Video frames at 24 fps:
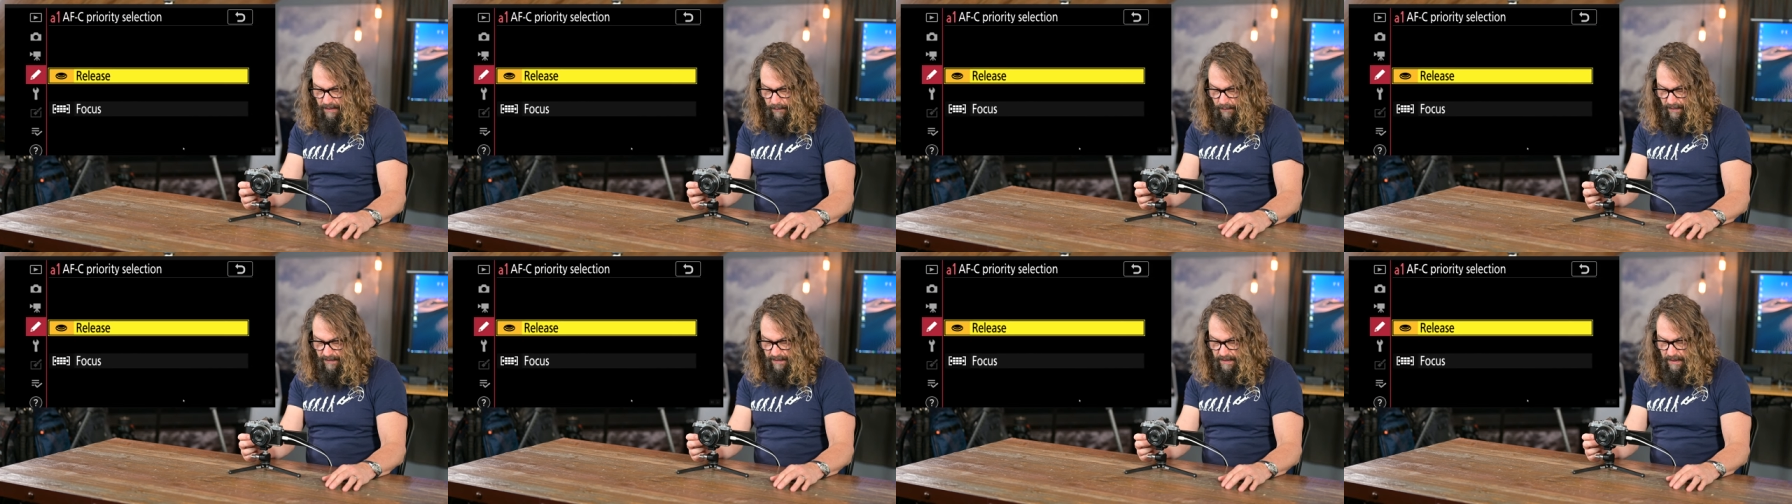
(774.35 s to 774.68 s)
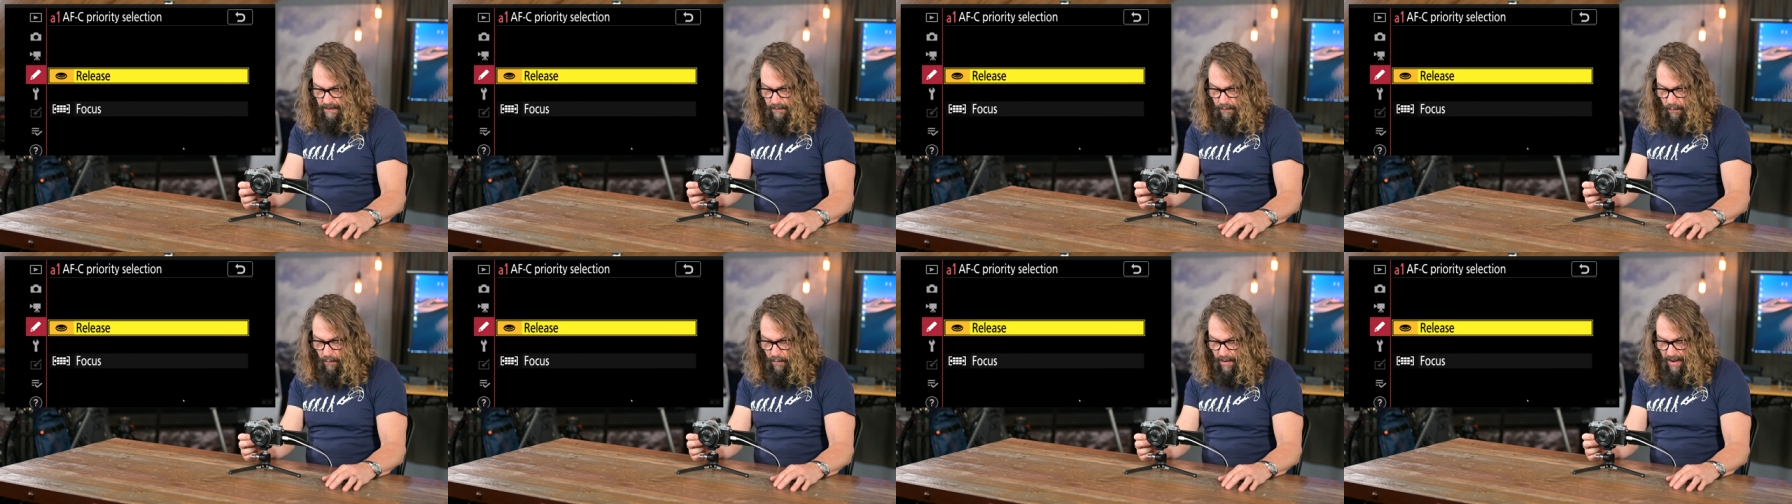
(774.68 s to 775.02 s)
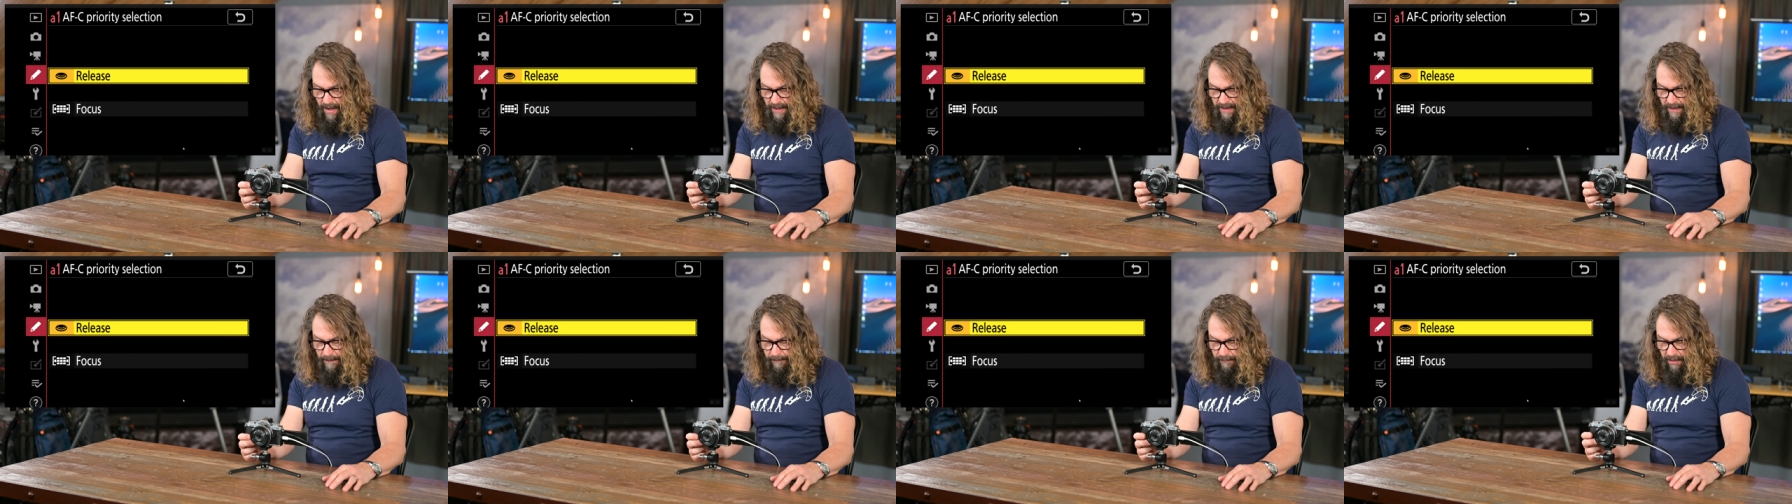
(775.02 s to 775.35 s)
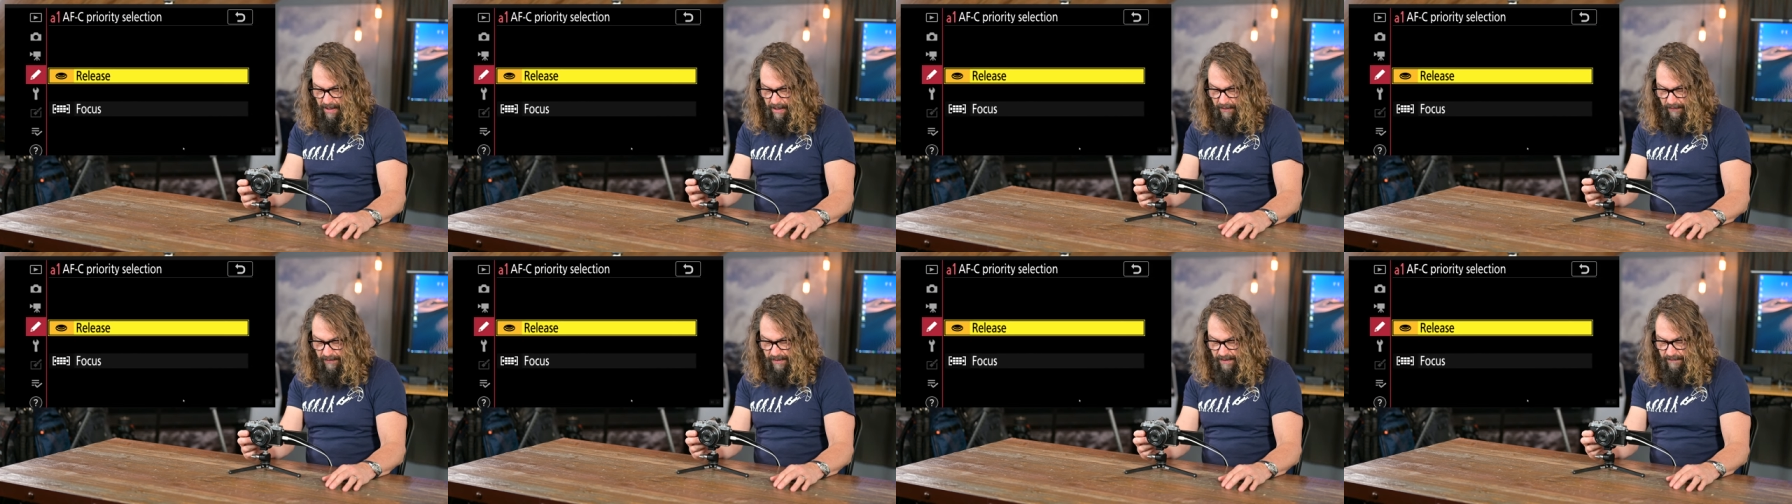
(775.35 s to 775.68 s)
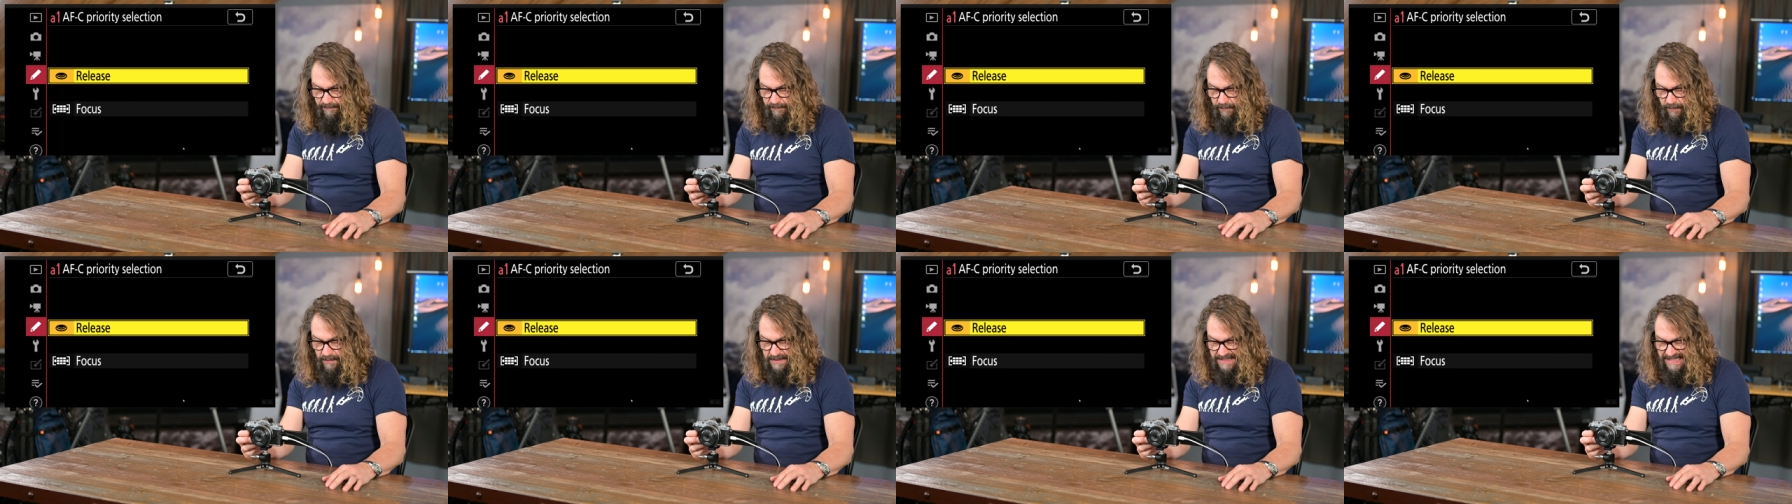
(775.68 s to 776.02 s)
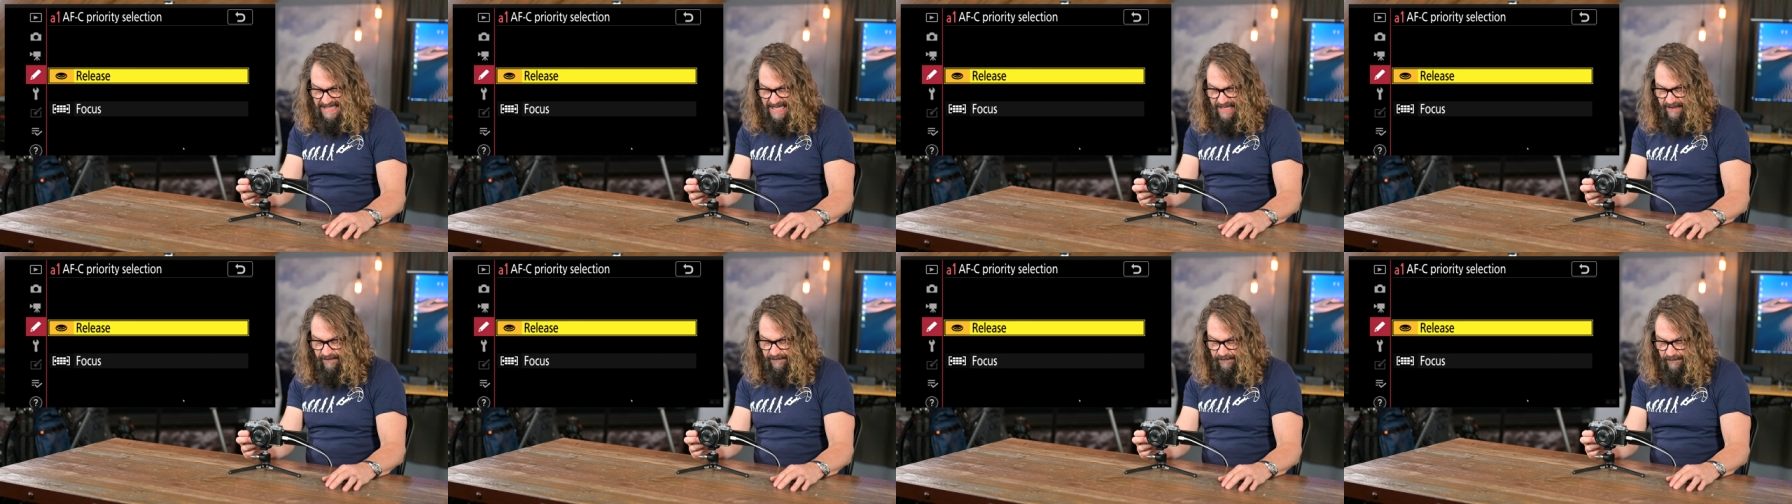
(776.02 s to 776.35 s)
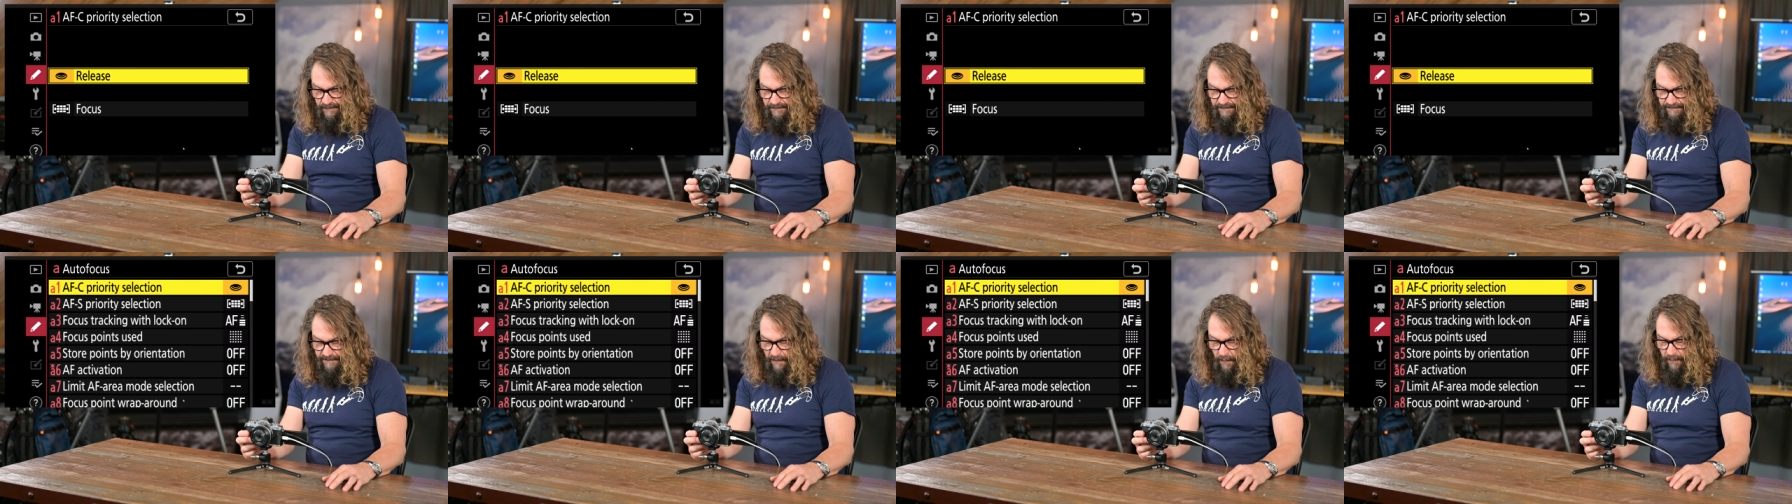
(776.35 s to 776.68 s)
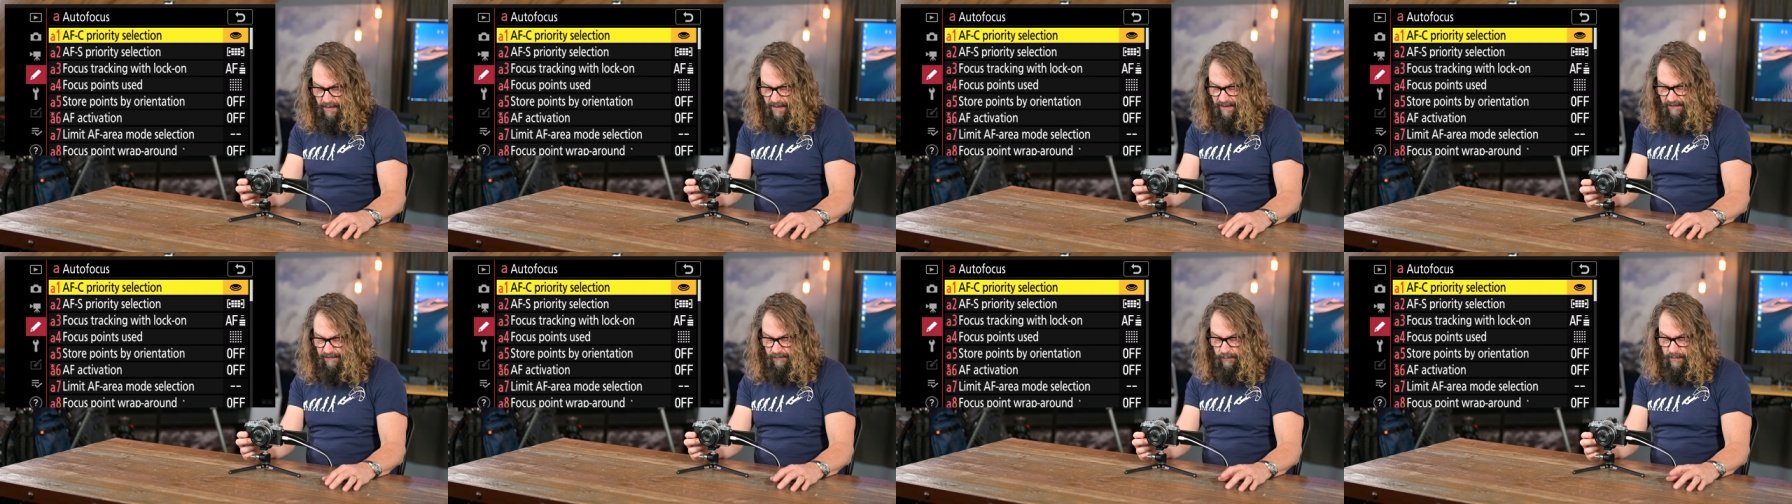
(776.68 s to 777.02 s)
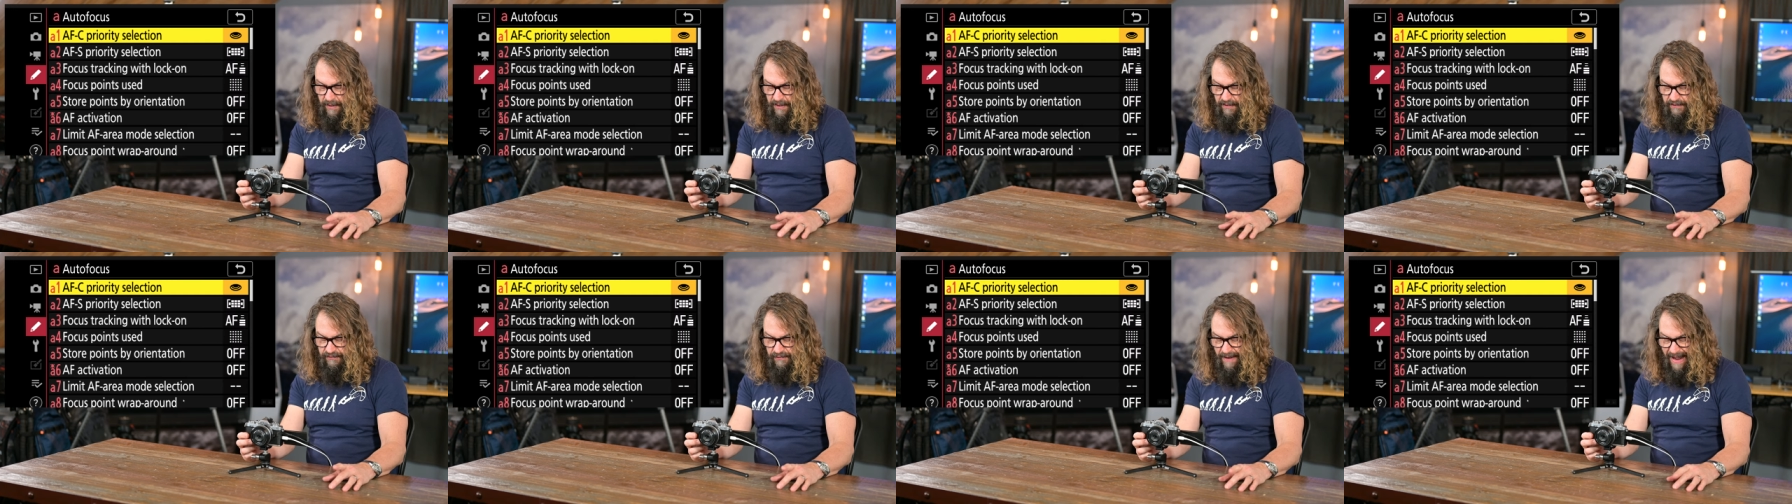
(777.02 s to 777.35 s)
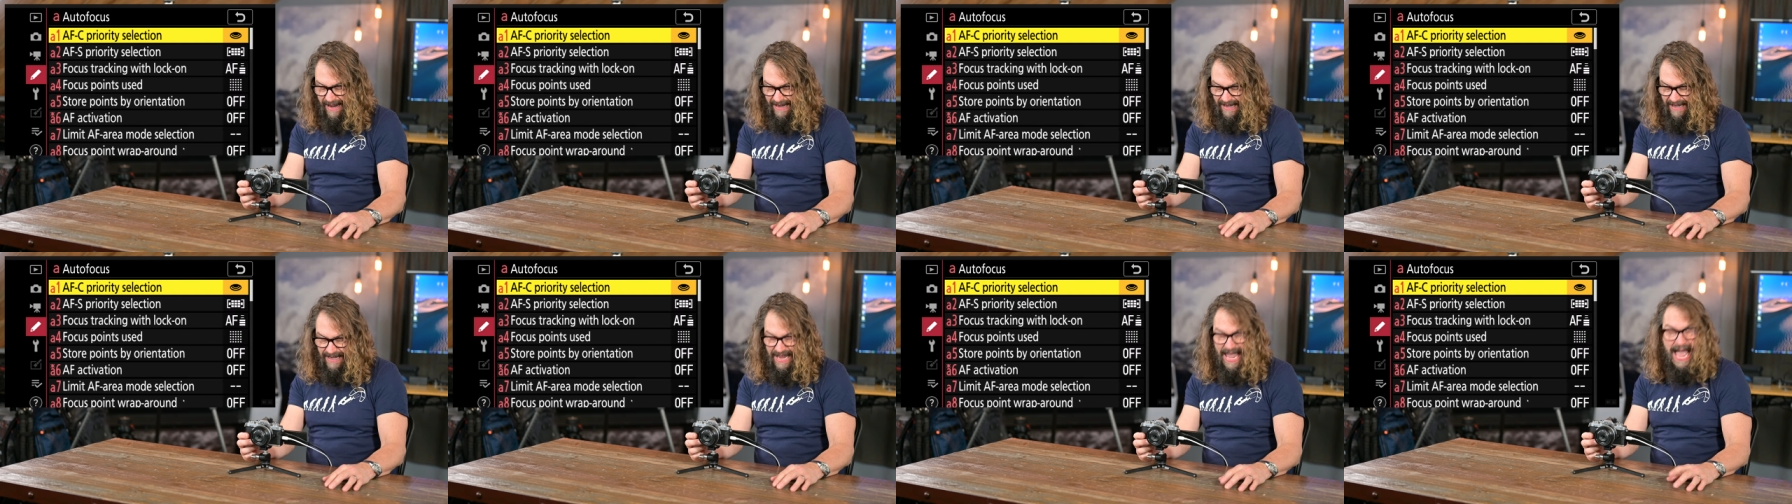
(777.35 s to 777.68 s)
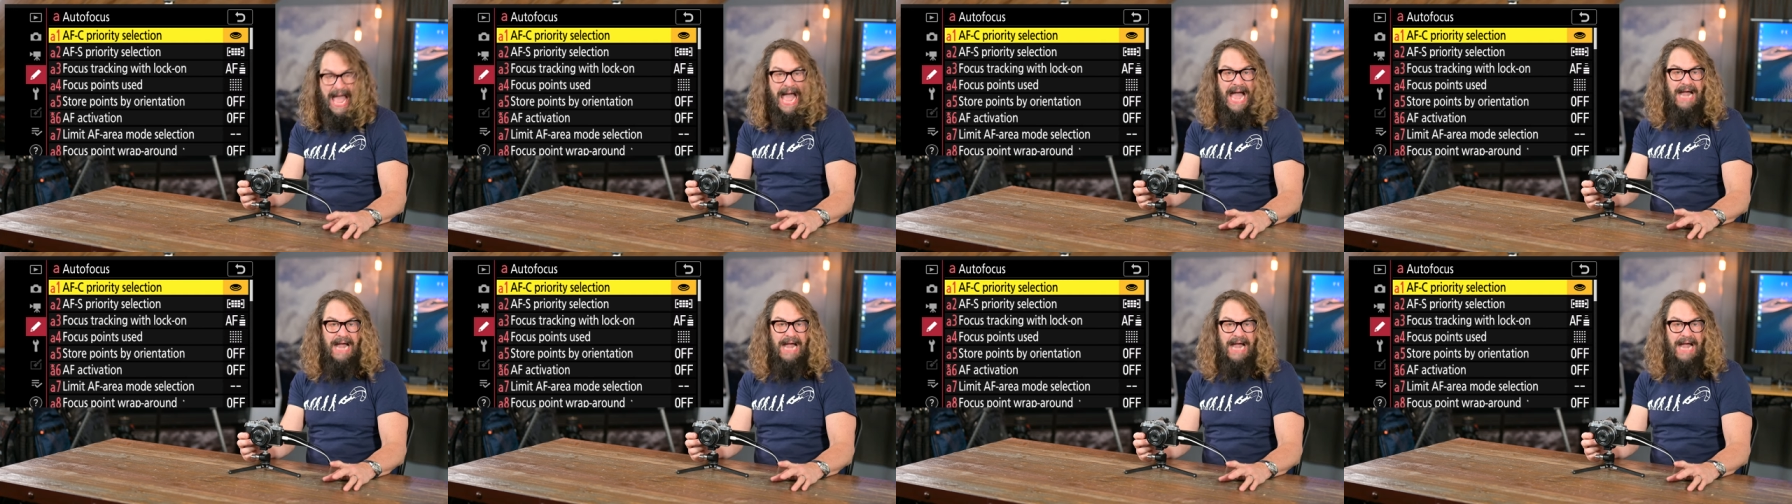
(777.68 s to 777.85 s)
you whether you want a priority of release or focus when you're tracking